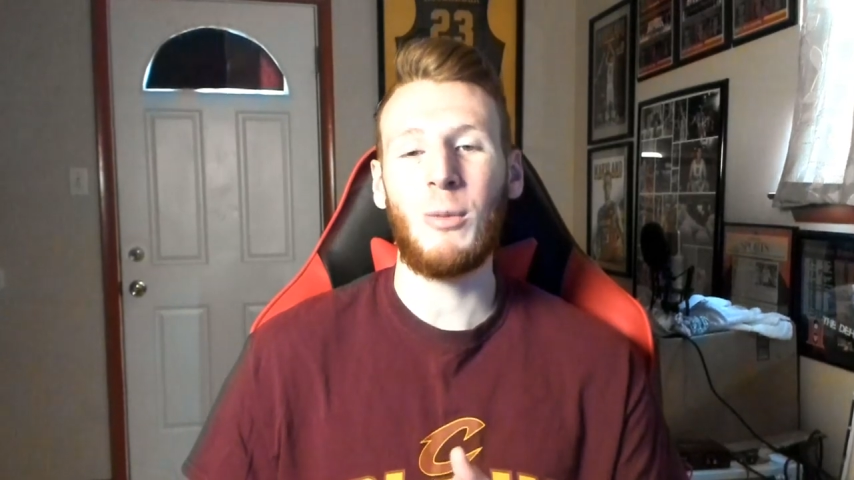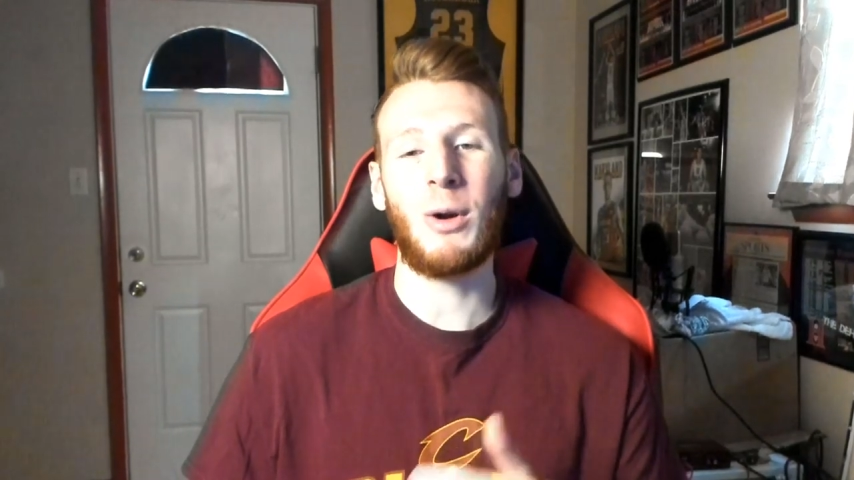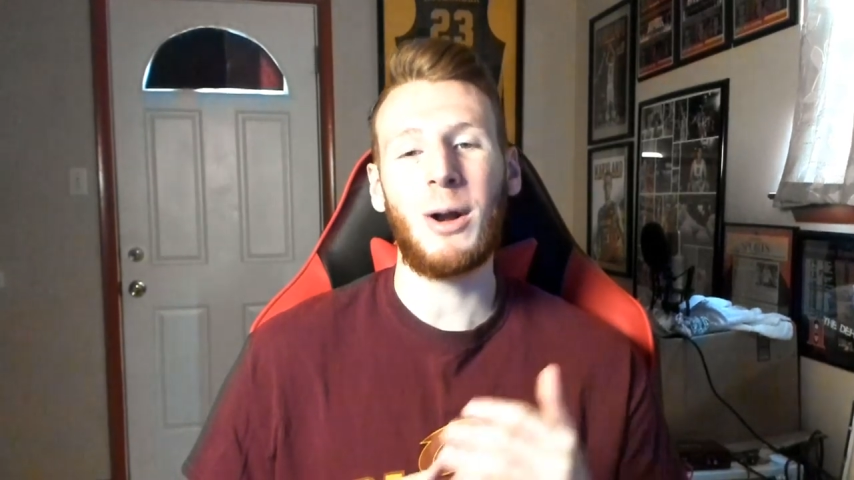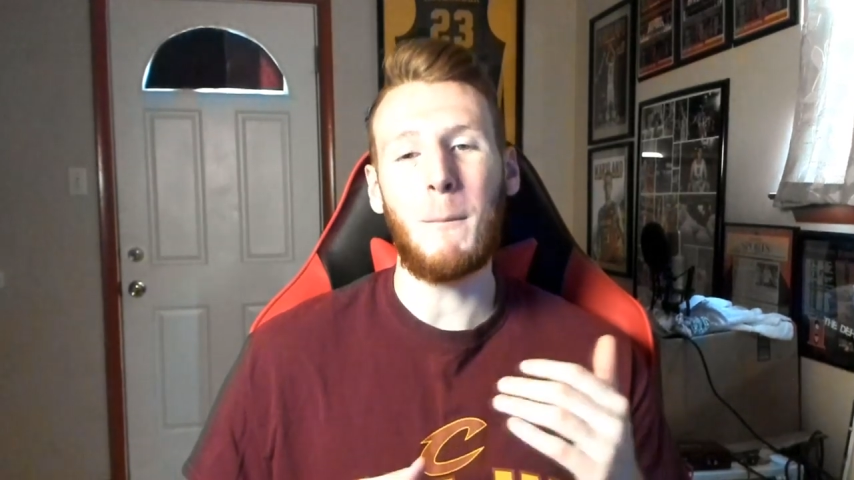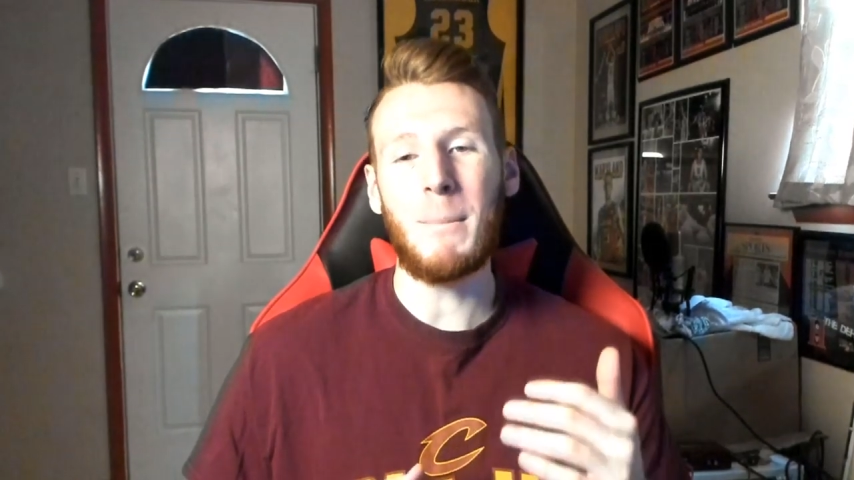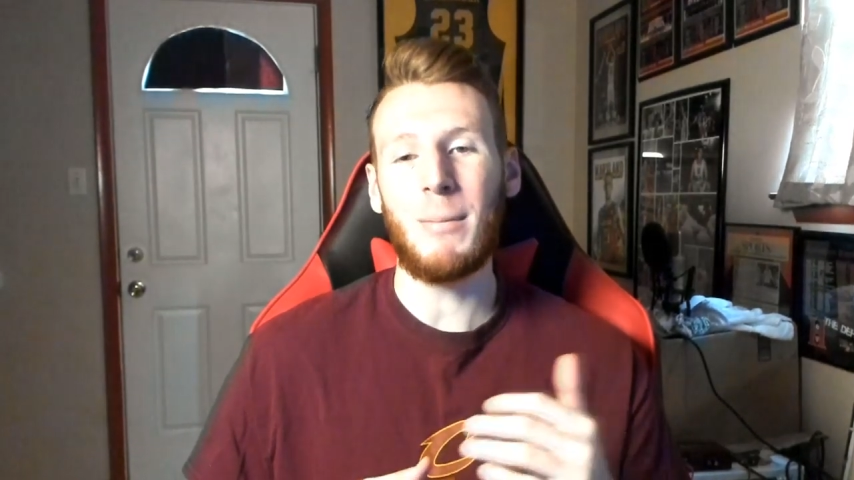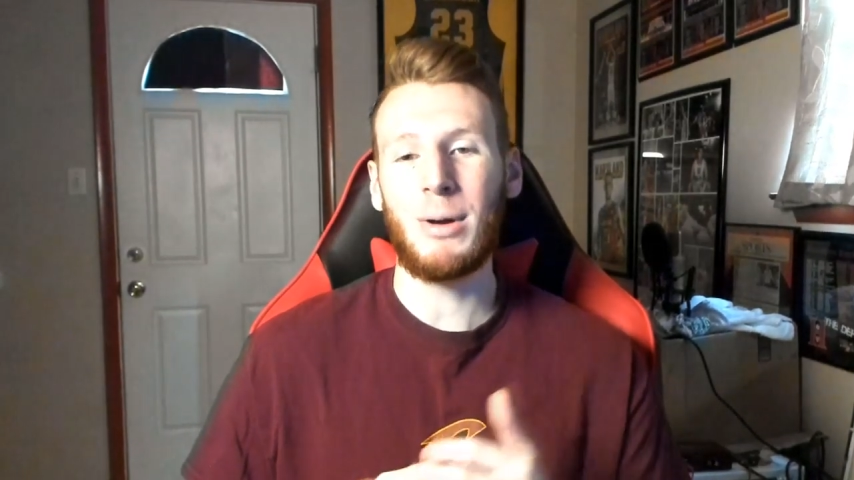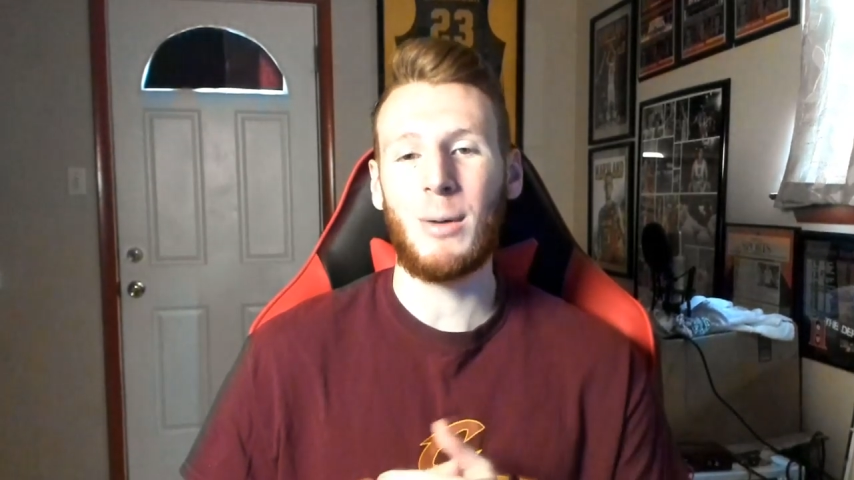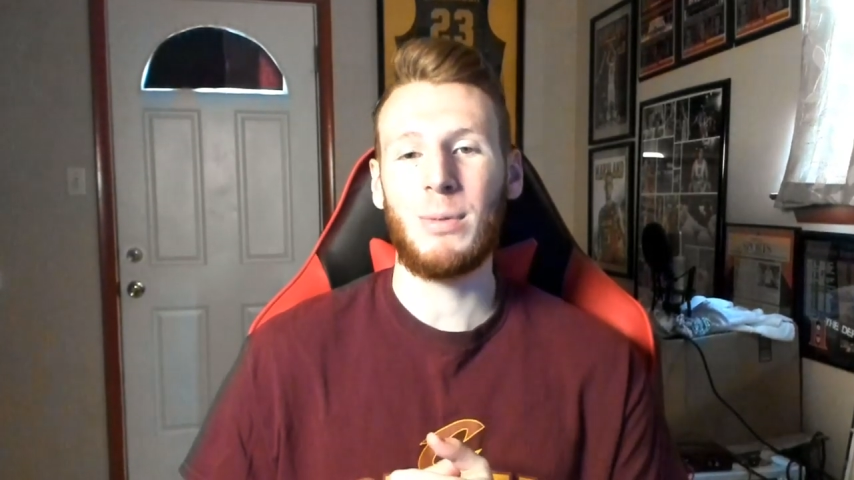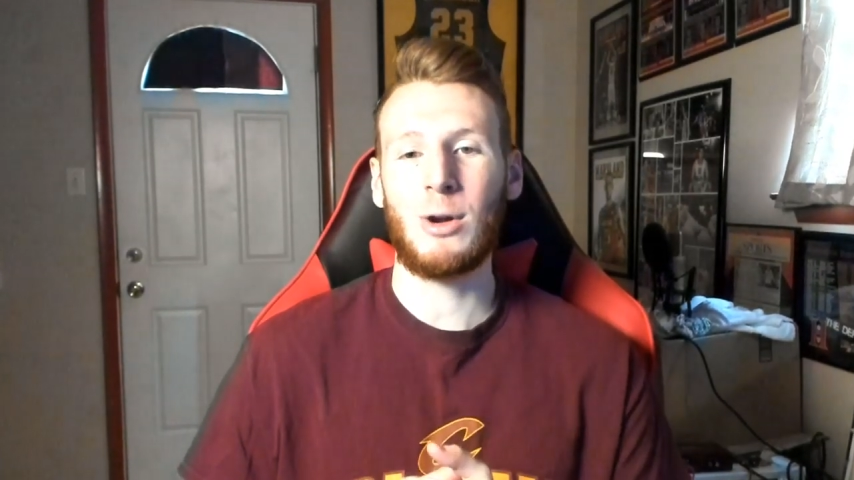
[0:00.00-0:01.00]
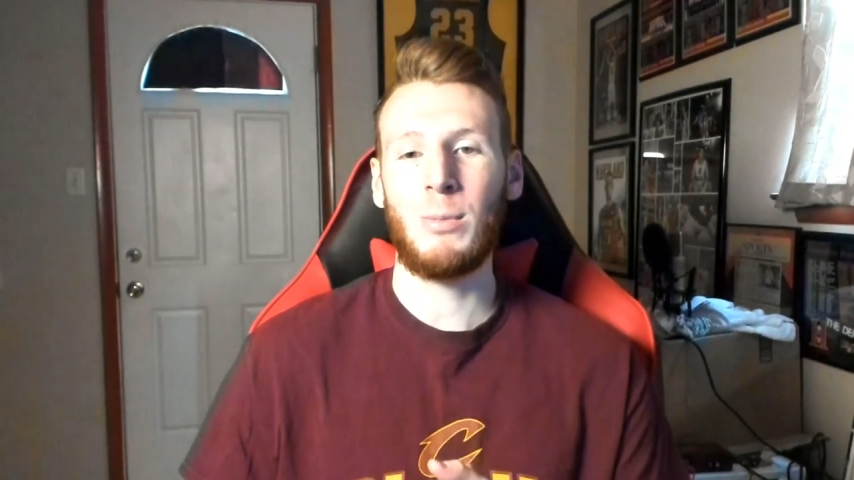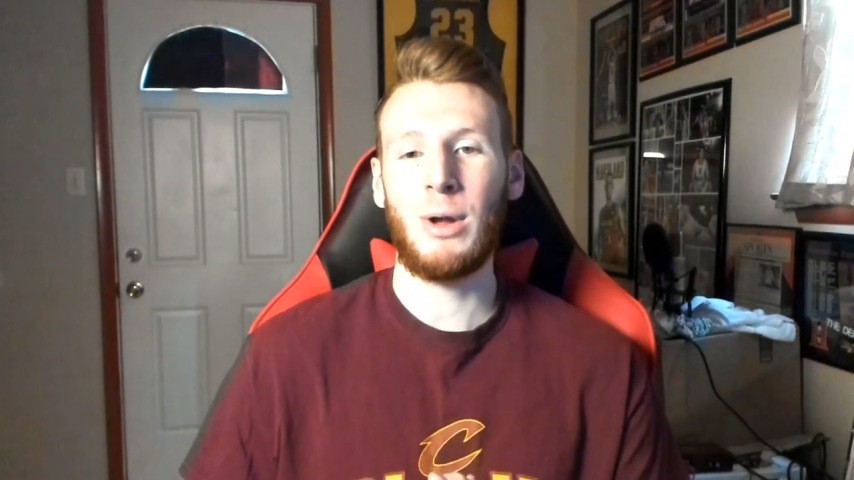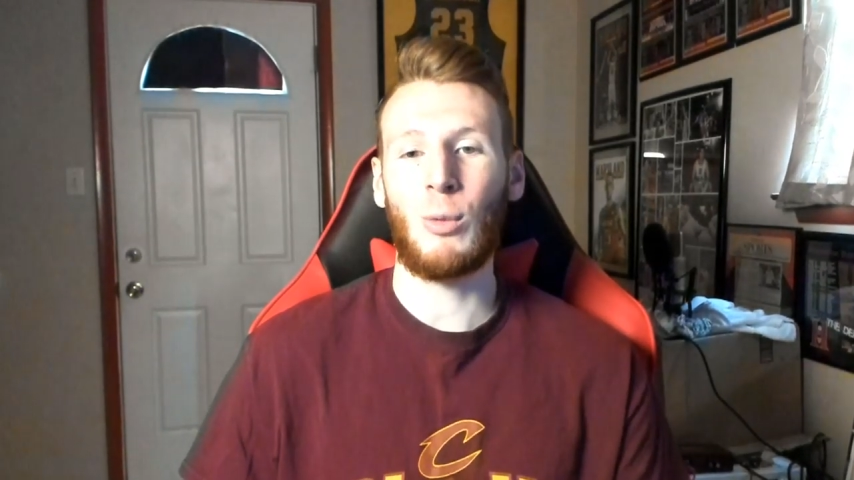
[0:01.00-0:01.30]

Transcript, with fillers: We're going to bump it up a little bit.